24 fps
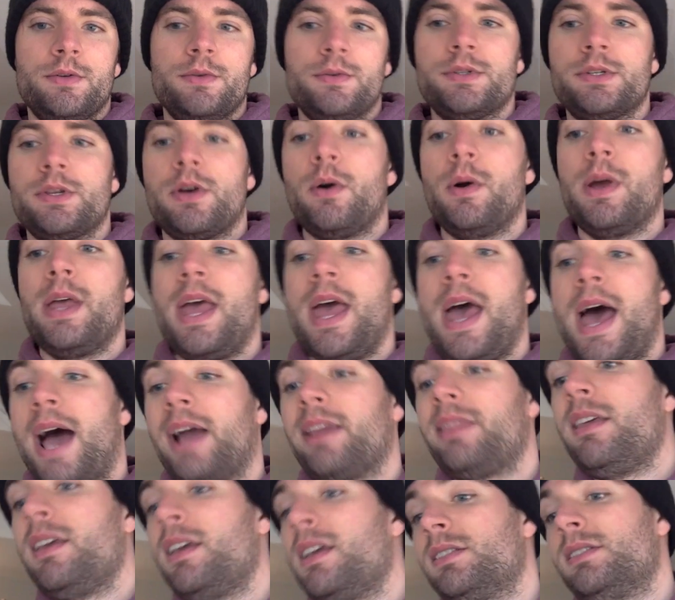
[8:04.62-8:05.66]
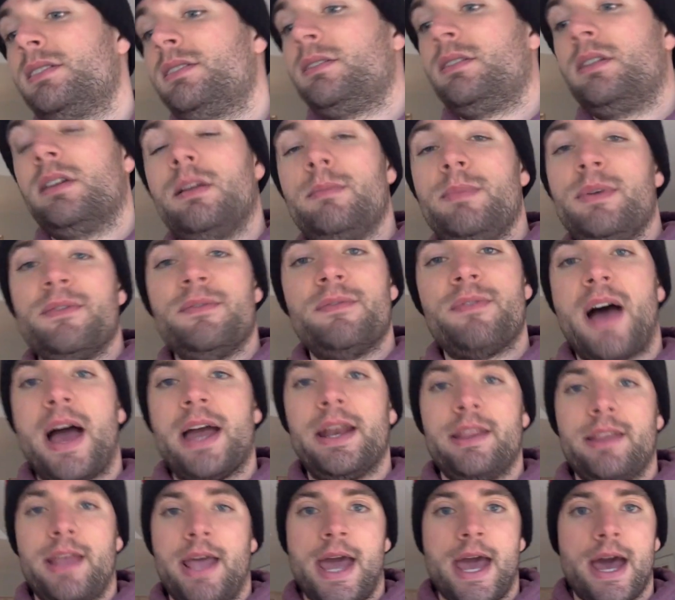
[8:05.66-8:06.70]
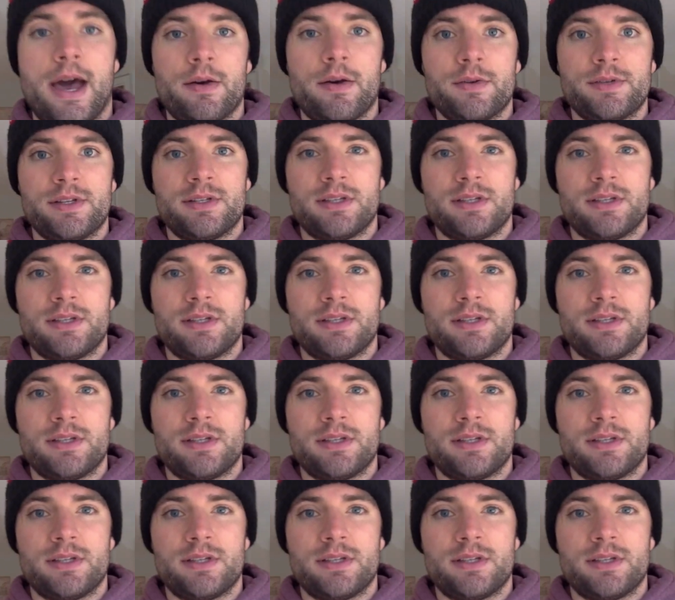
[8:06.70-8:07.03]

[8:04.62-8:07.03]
So I think it's going to be fine in the house.